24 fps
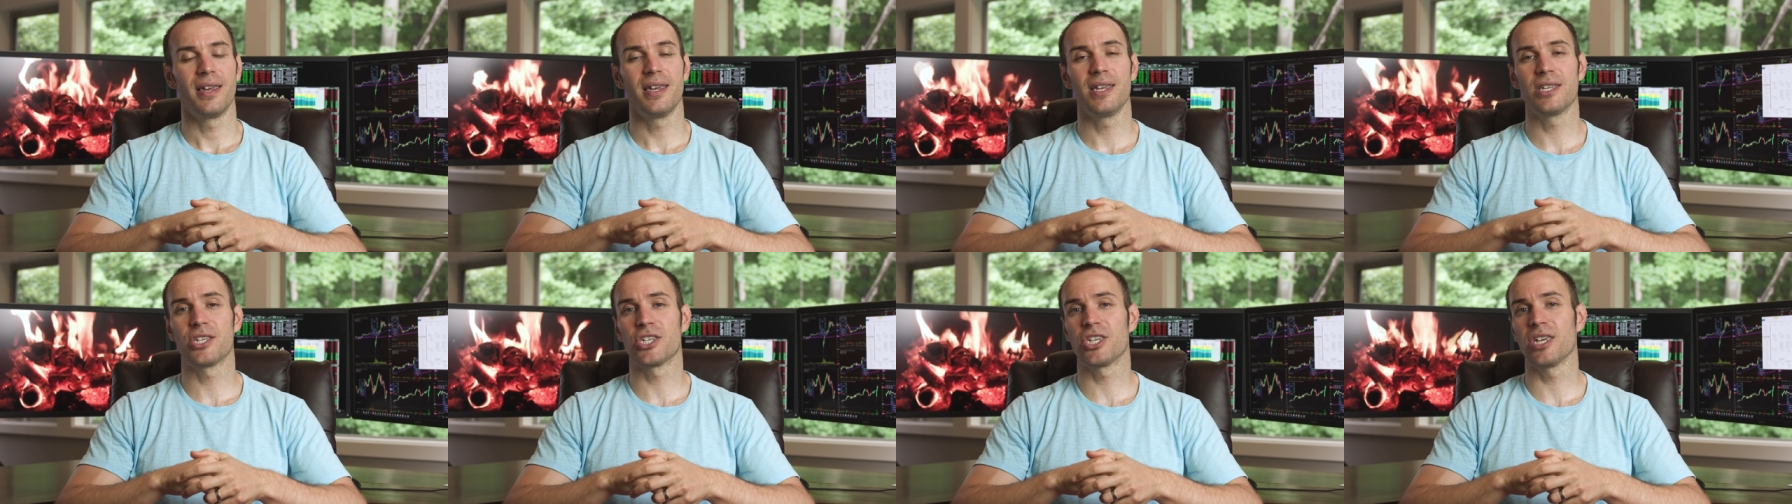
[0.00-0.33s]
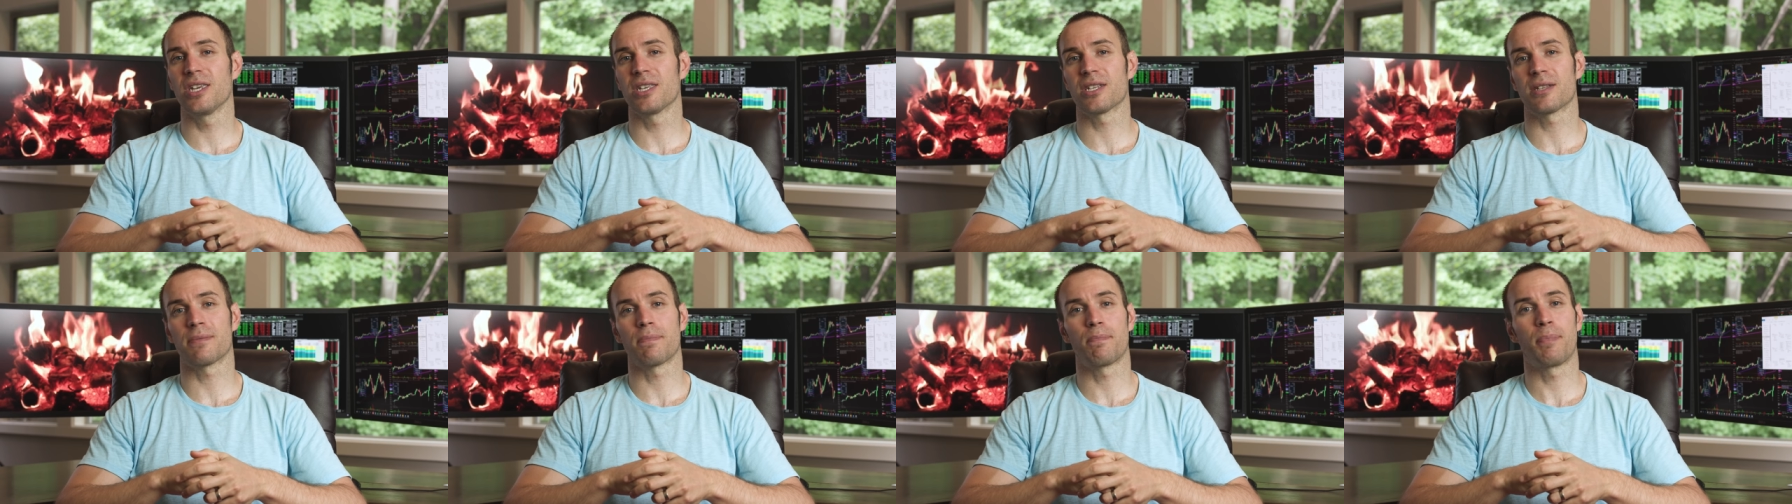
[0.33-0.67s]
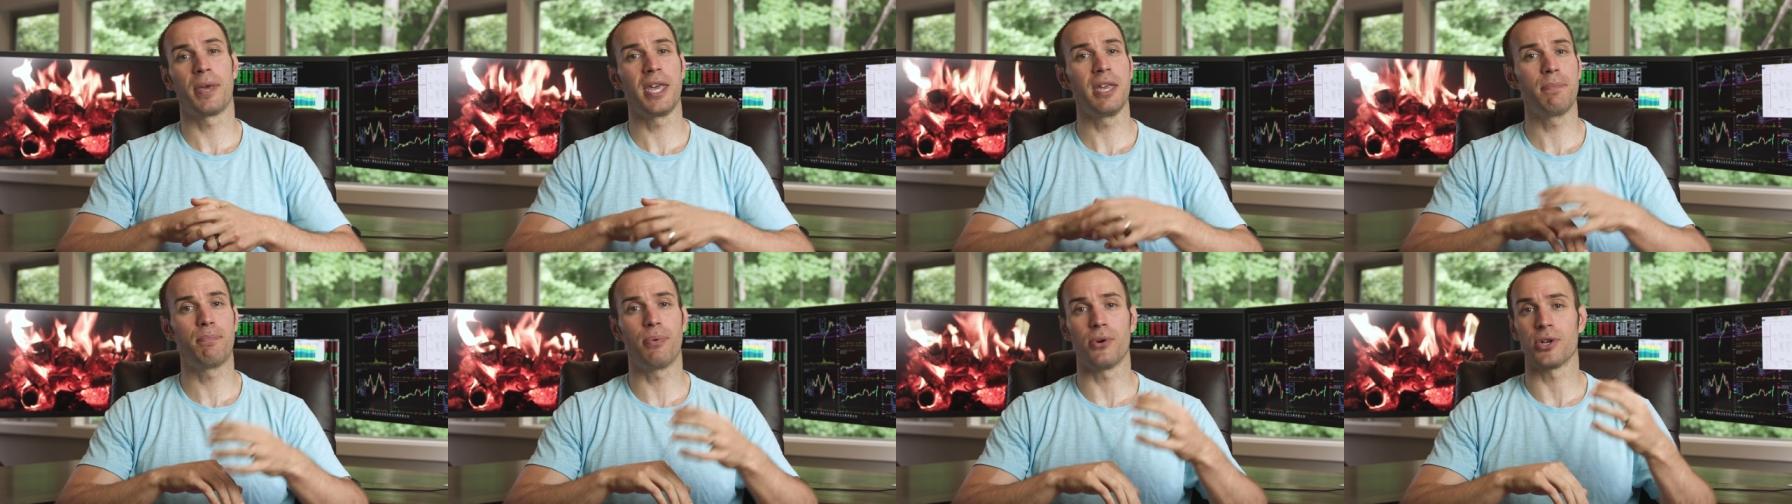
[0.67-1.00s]
it's just
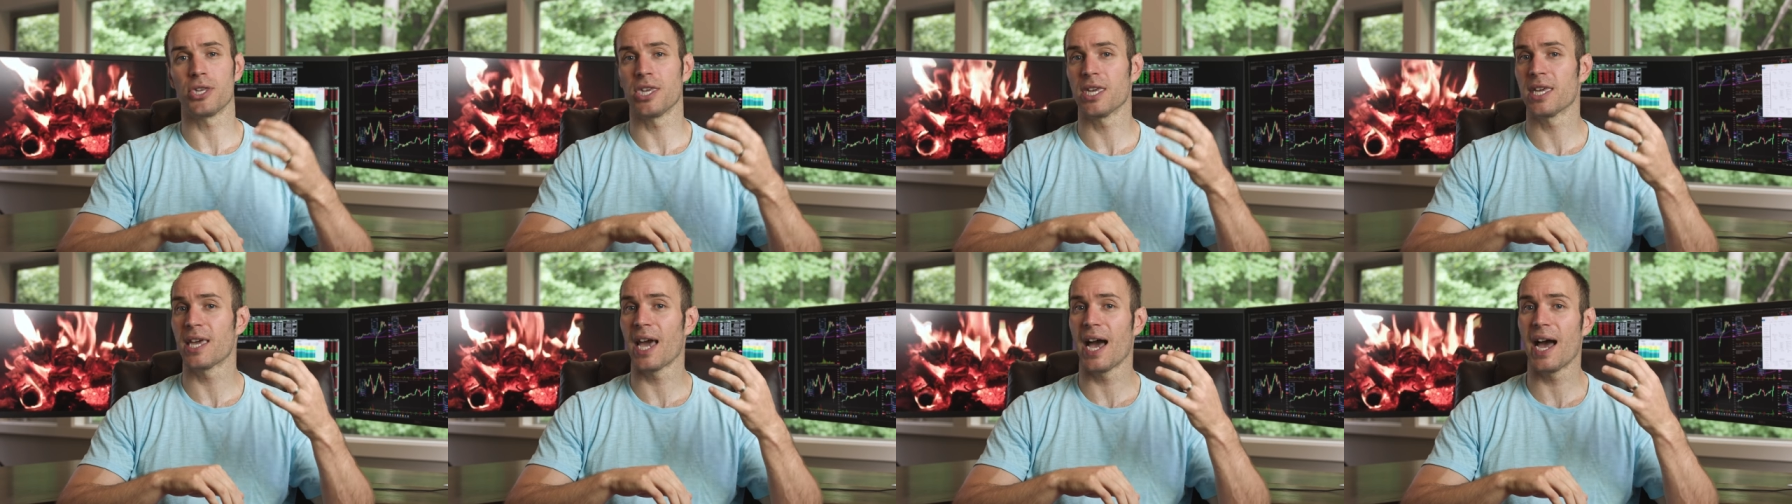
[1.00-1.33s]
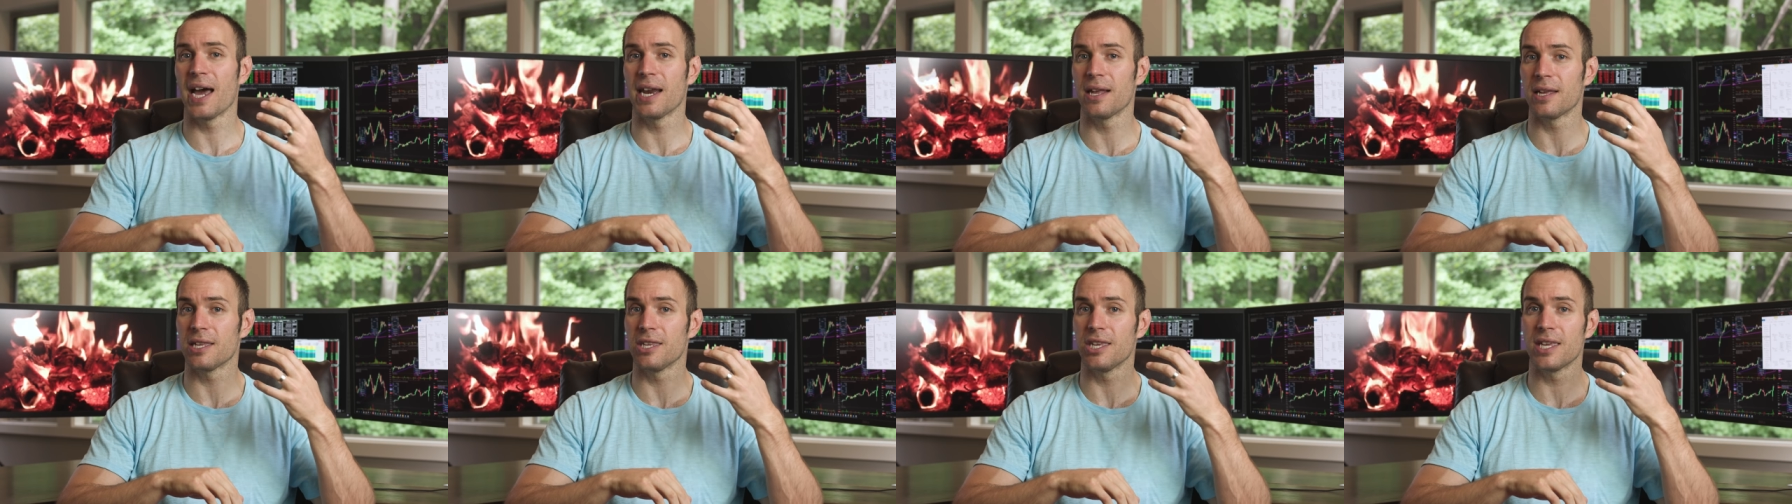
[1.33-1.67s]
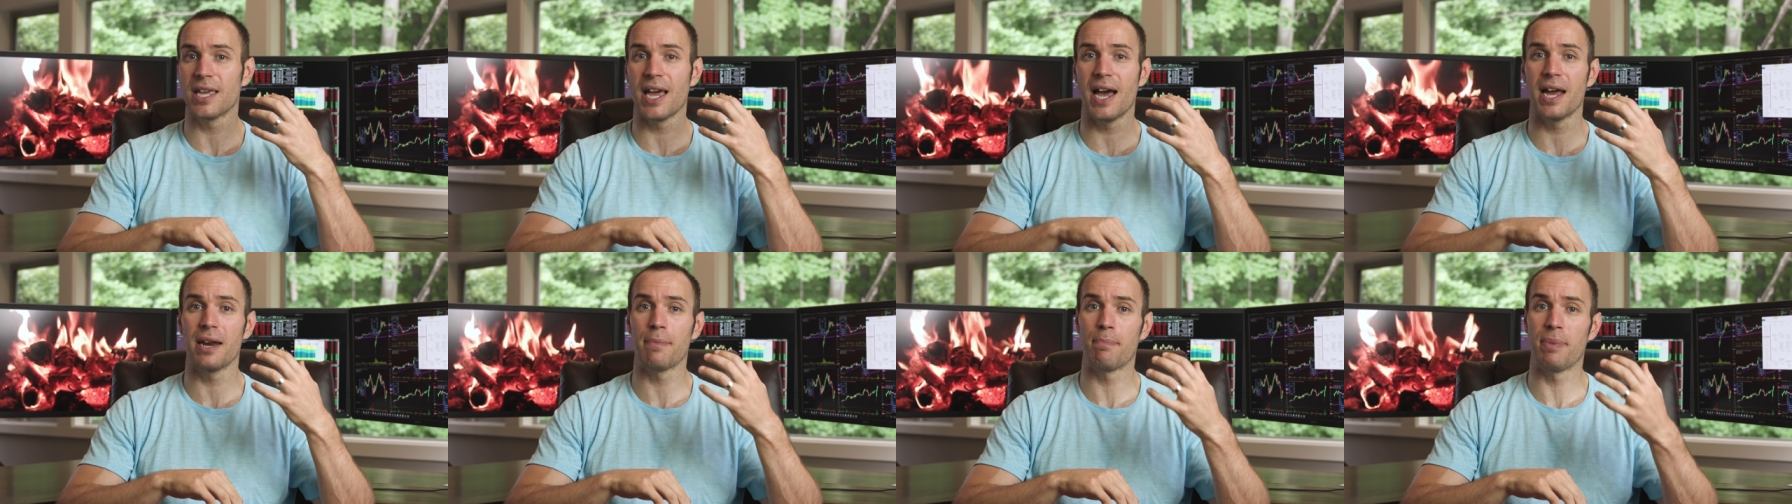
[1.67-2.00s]
people. You gotta you
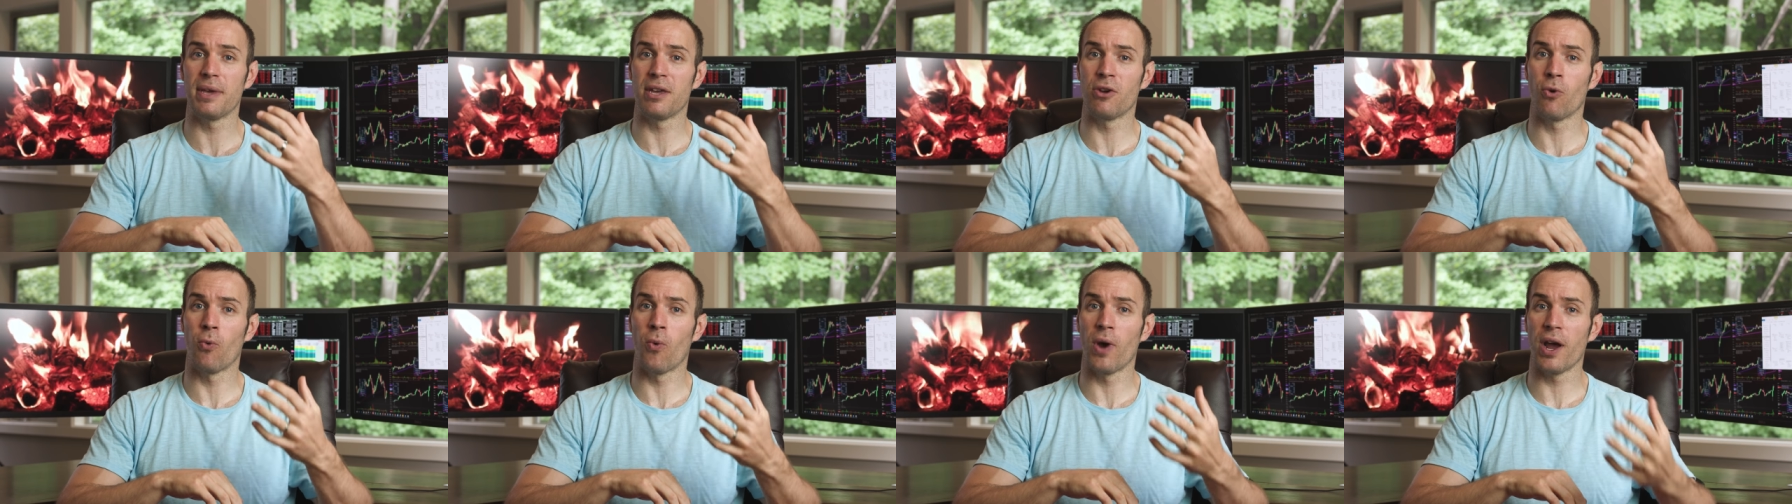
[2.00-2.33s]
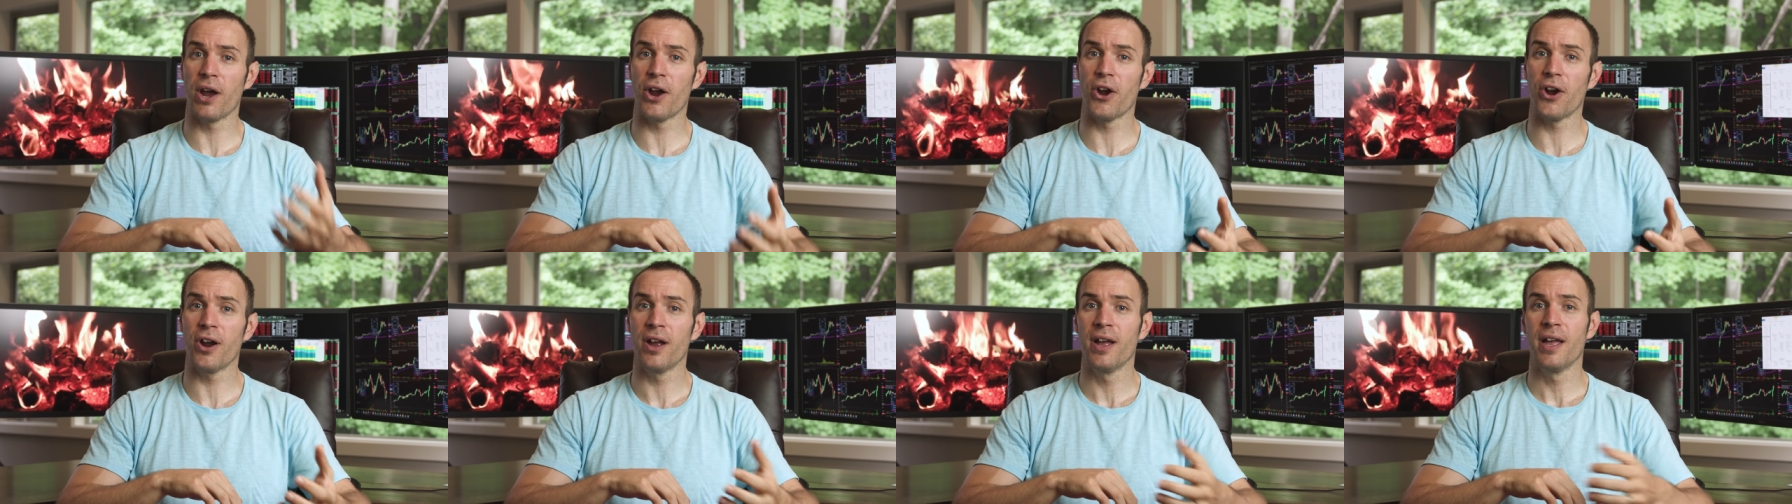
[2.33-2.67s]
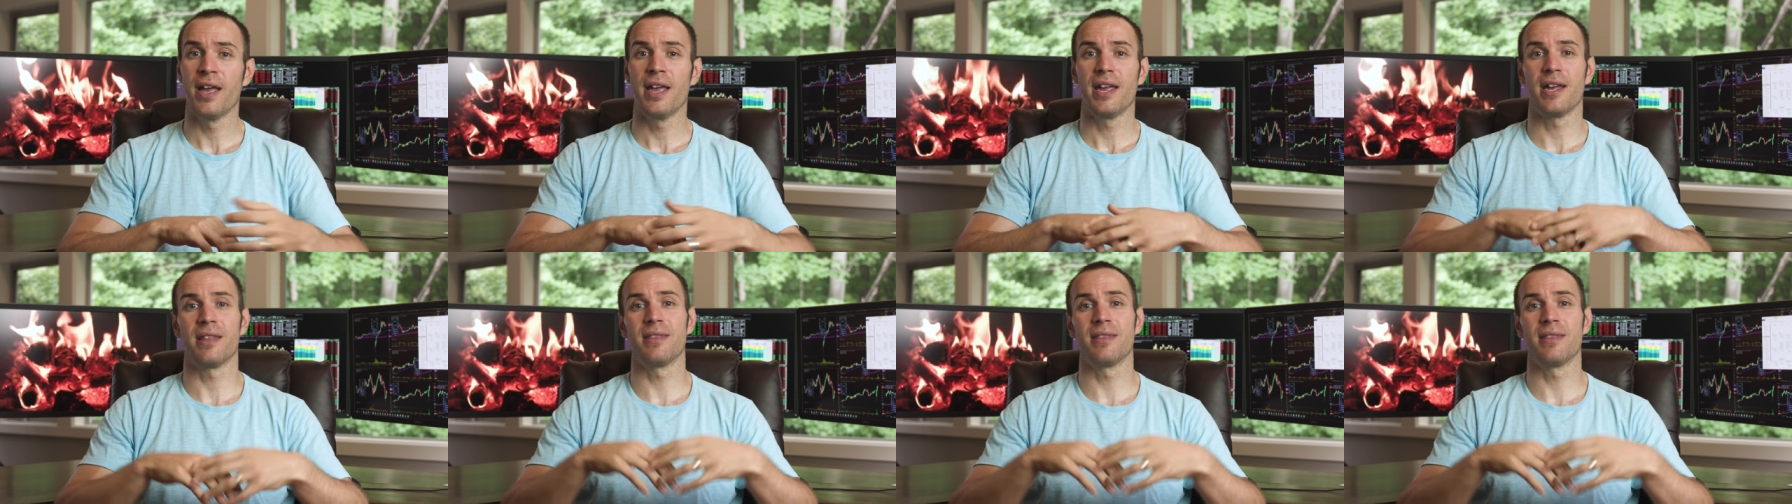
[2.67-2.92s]
gotta be aware.